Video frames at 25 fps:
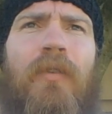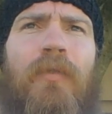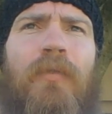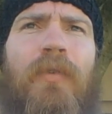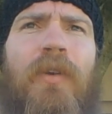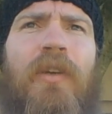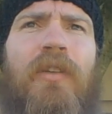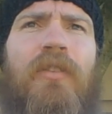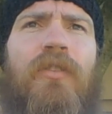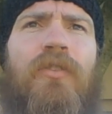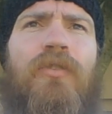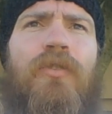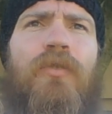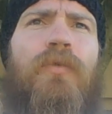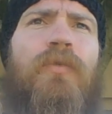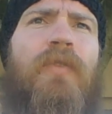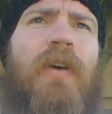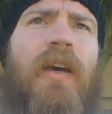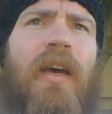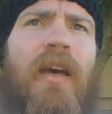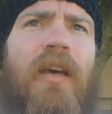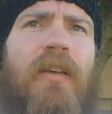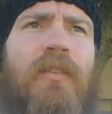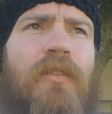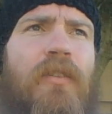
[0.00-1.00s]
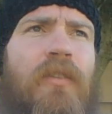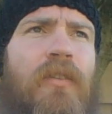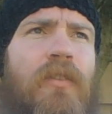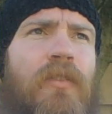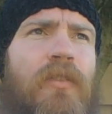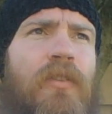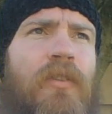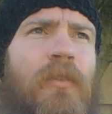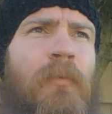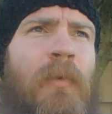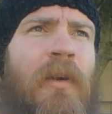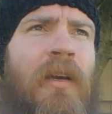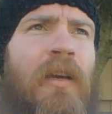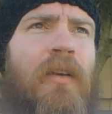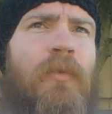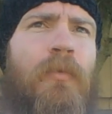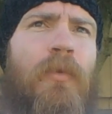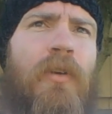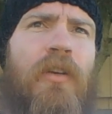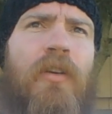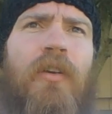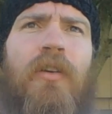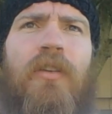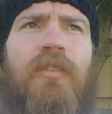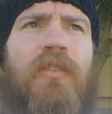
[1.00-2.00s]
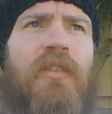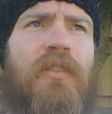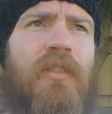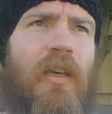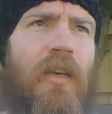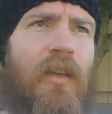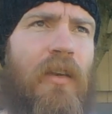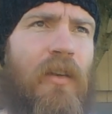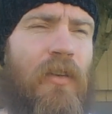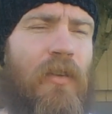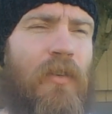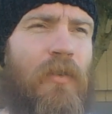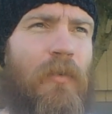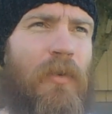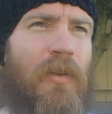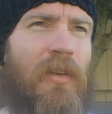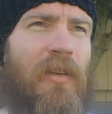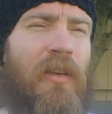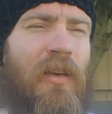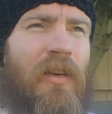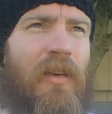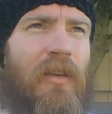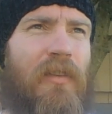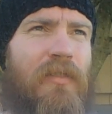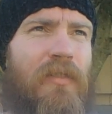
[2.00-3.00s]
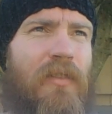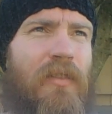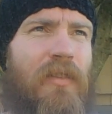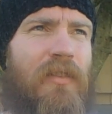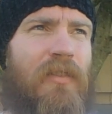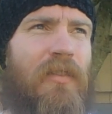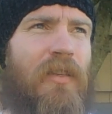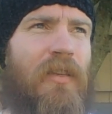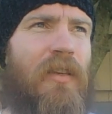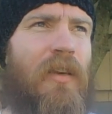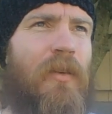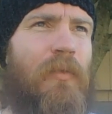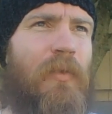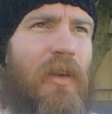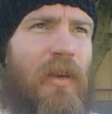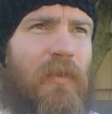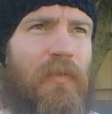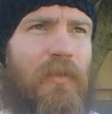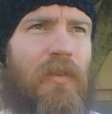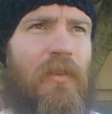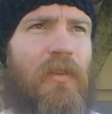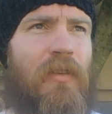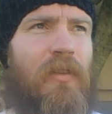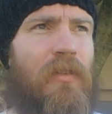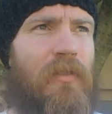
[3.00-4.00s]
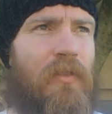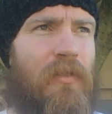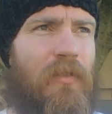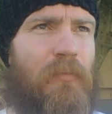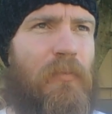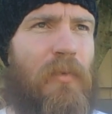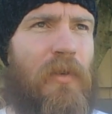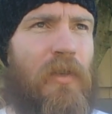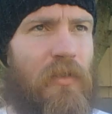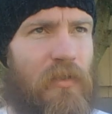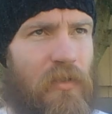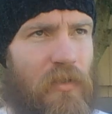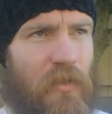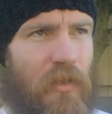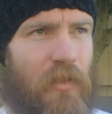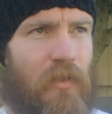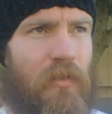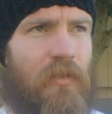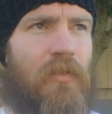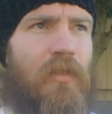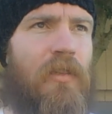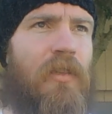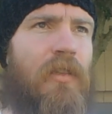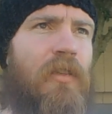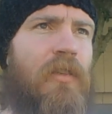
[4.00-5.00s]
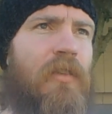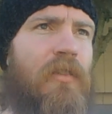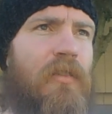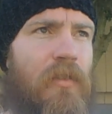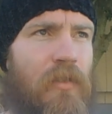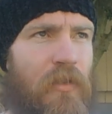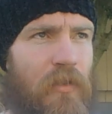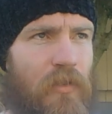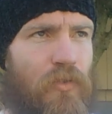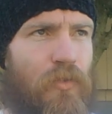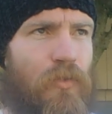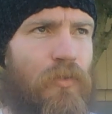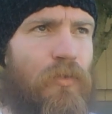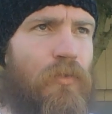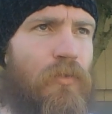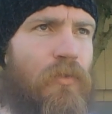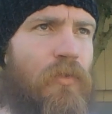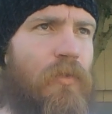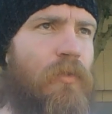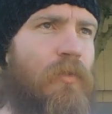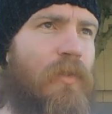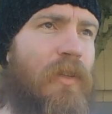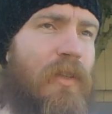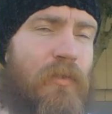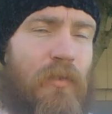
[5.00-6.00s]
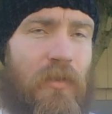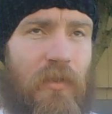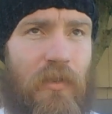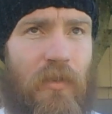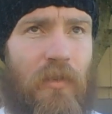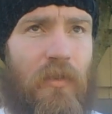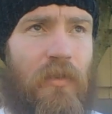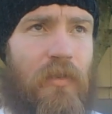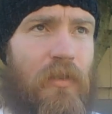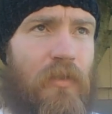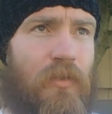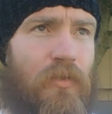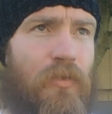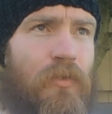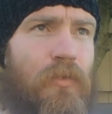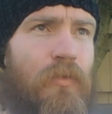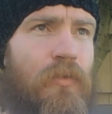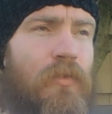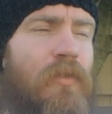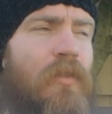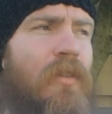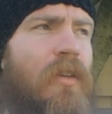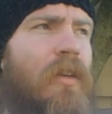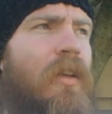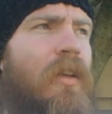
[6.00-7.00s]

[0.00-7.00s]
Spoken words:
feed you too fast, you might regurgitate it or whatnot. So they say, yeah, we have to bring you slowly into the truth, or that's what they call it, truth.